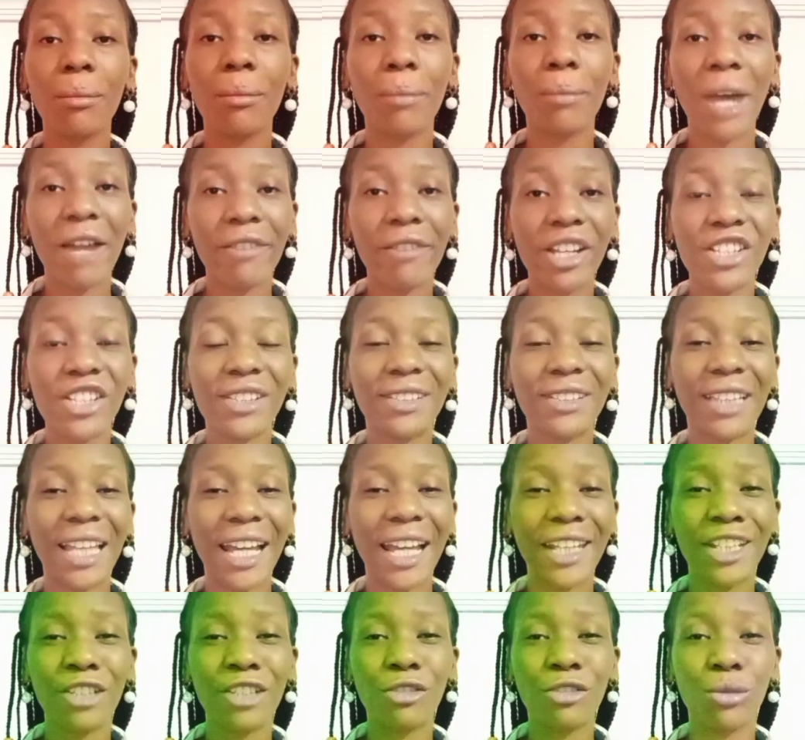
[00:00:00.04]
Marriage is
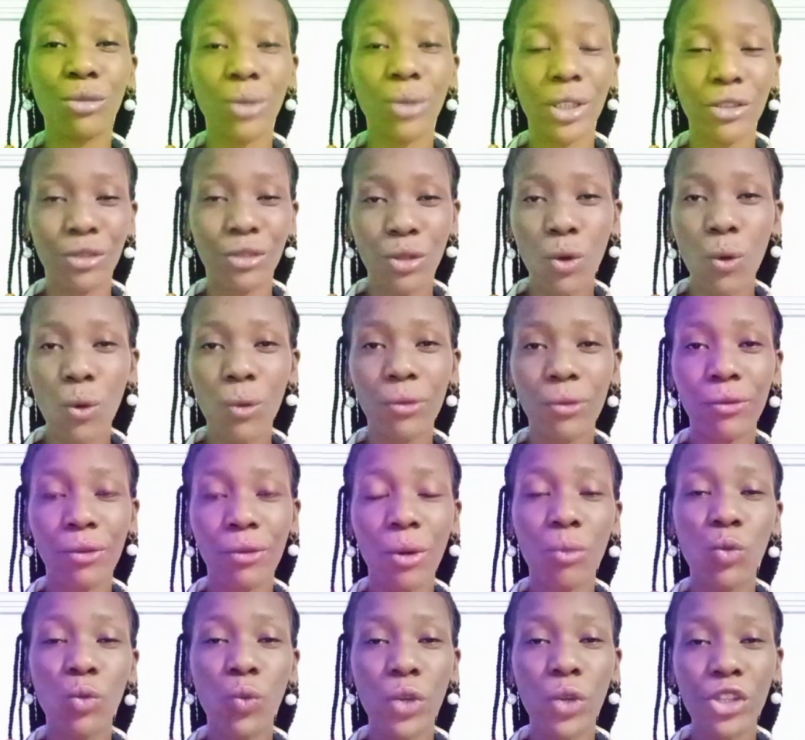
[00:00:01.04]
likened to a school
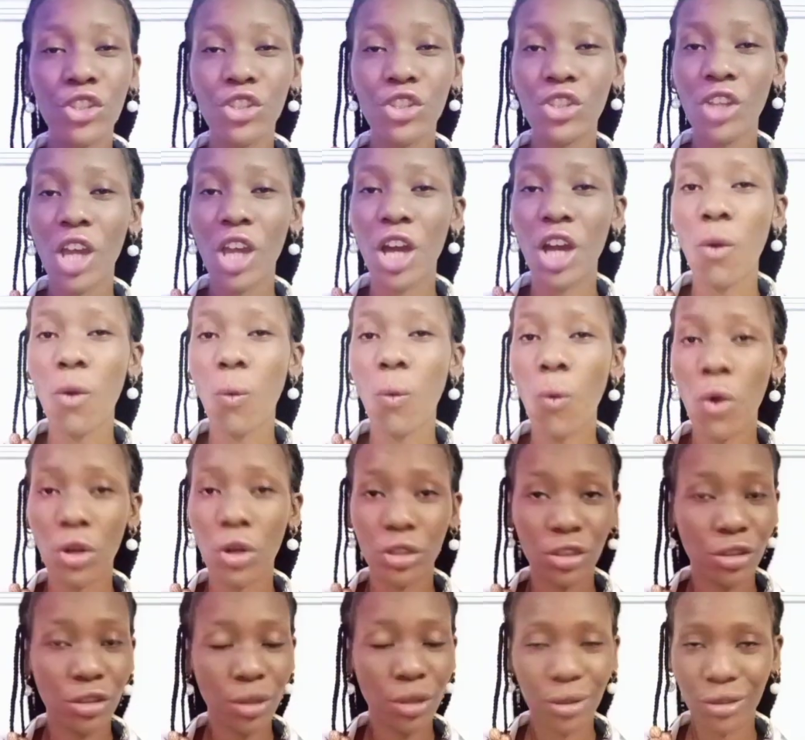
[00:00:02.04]
from which
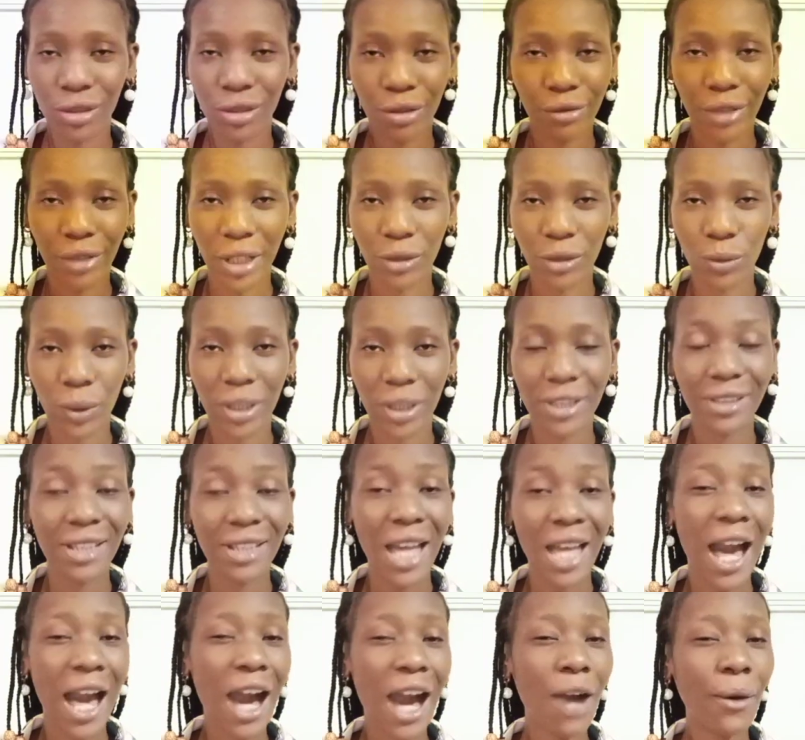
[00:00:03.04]
one does not graduate.